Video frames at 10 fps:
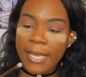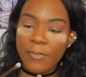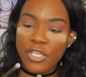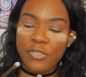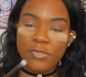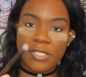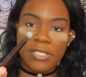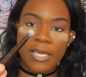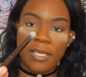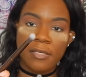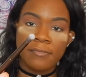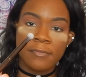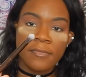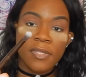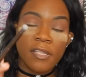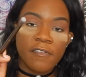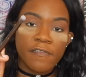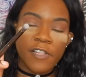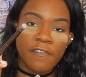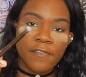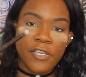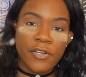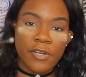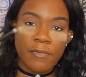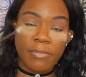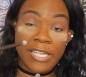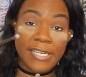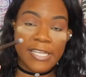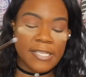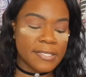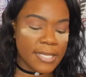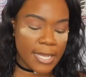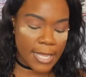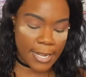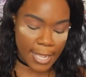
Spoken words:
I'm going to use this like fluffier blending side,